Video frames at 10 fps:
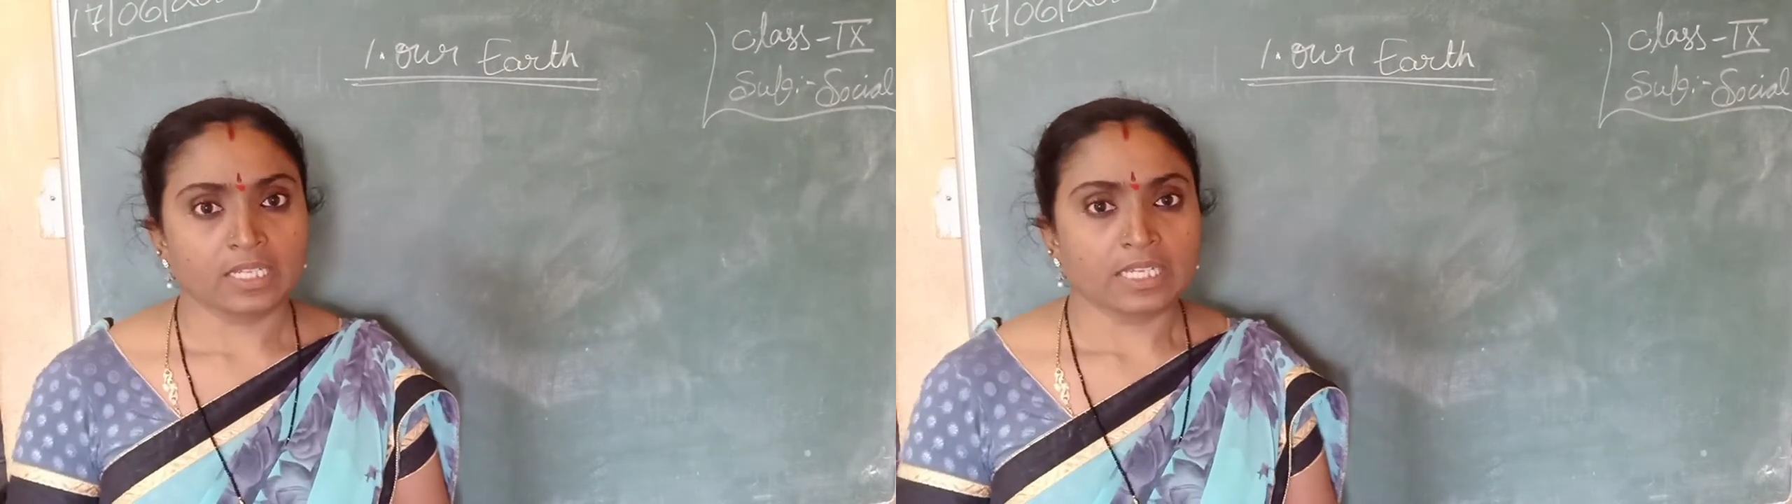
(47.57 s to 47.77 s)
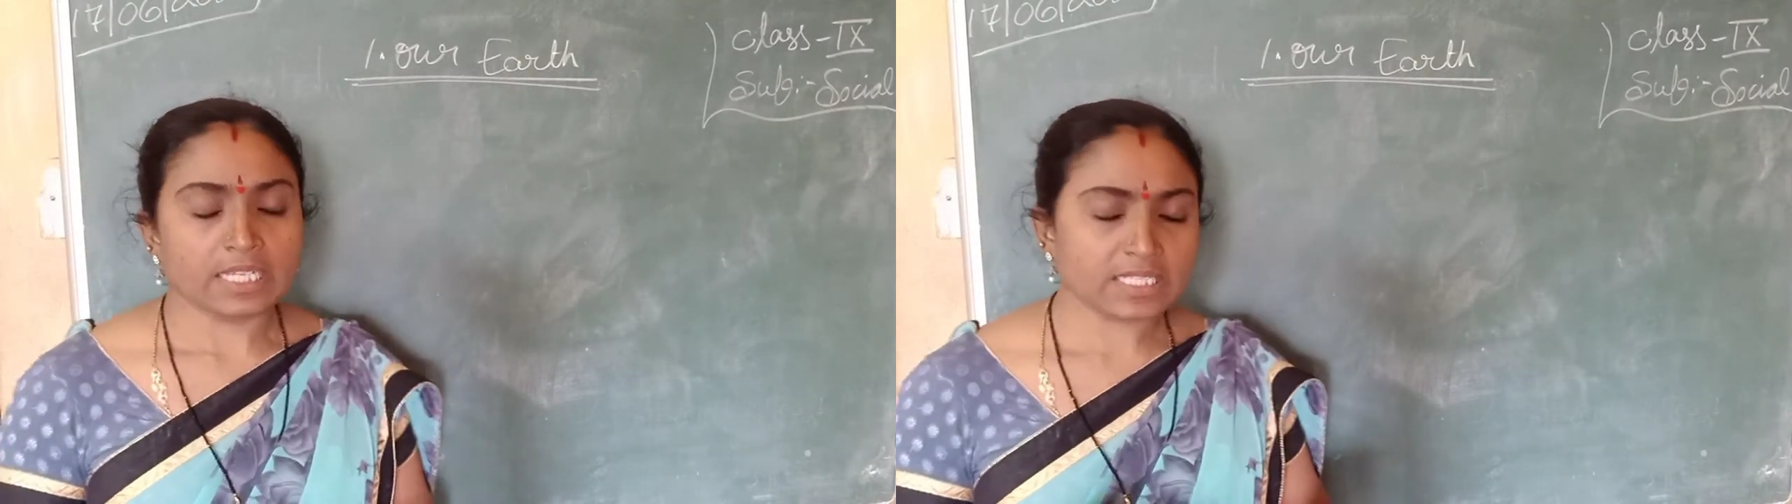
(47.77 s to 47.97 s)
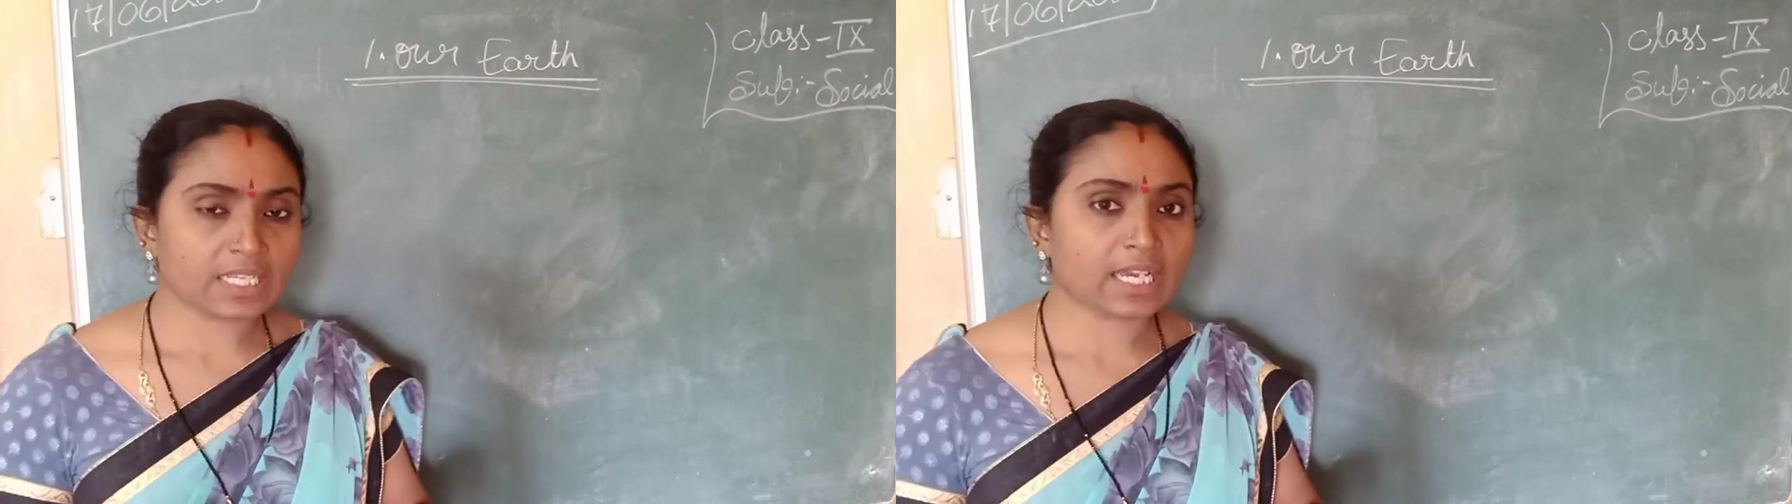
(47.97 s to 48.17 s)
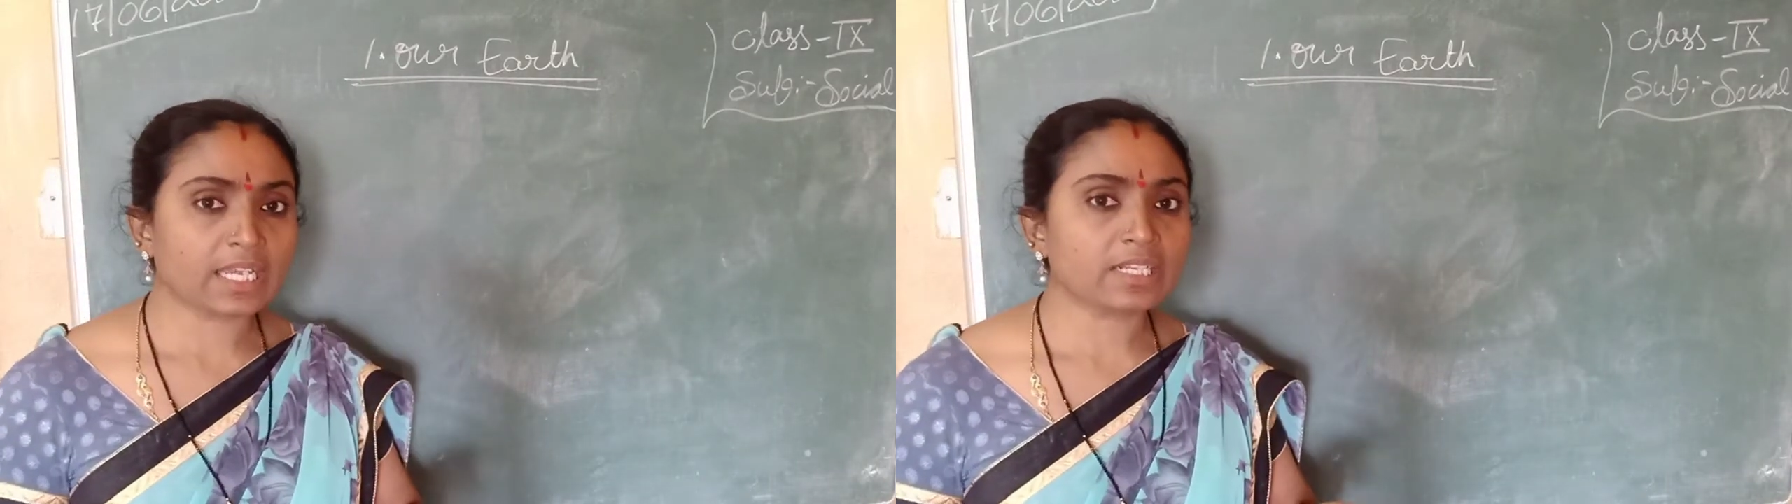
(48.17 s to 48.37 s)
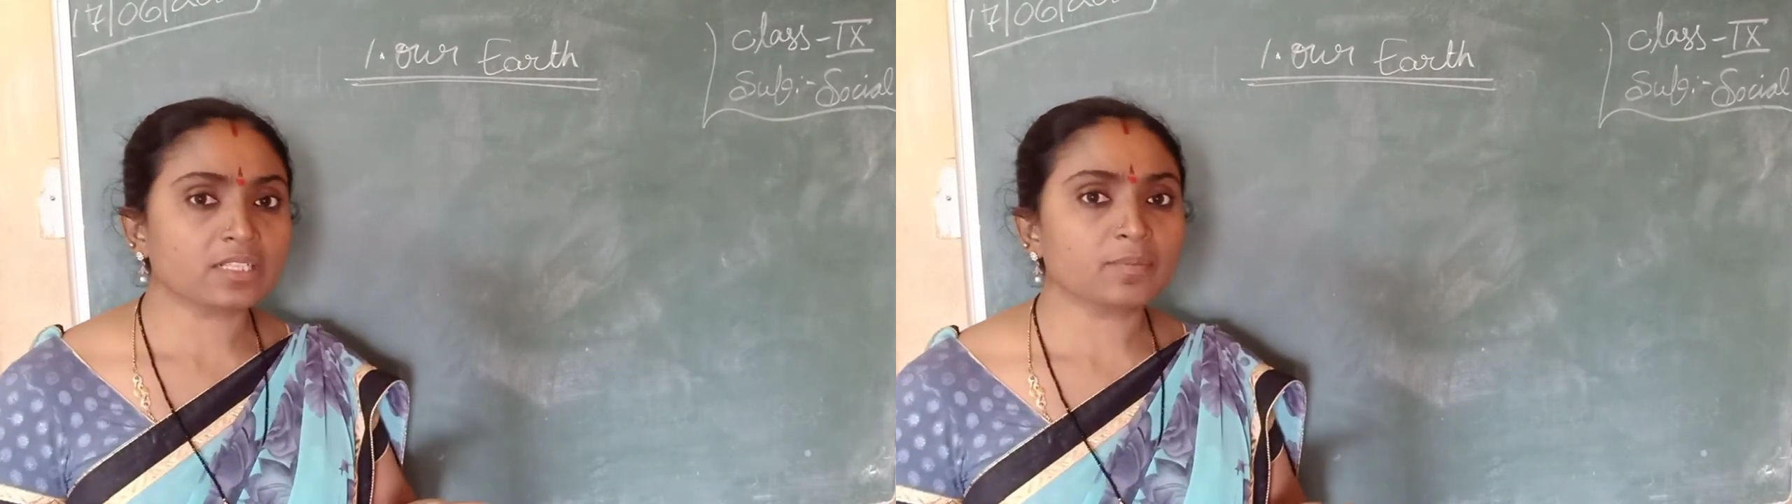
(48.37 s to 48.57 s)
is the
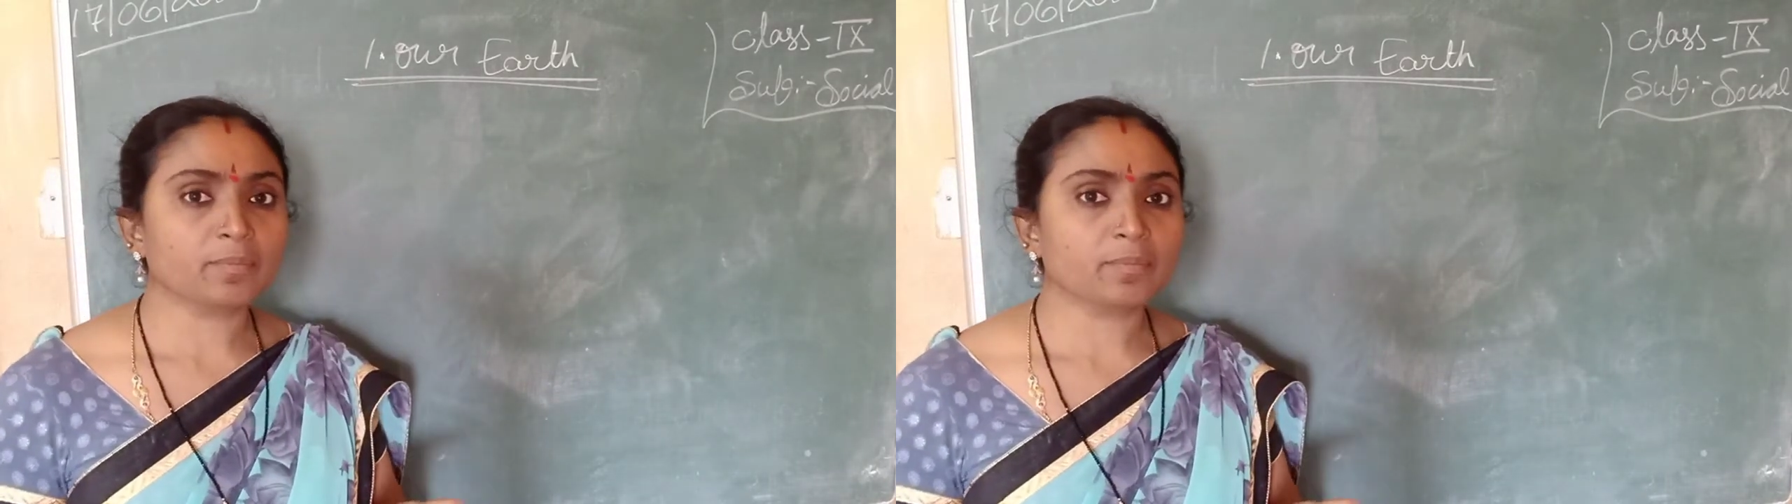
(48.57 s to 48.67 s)
correct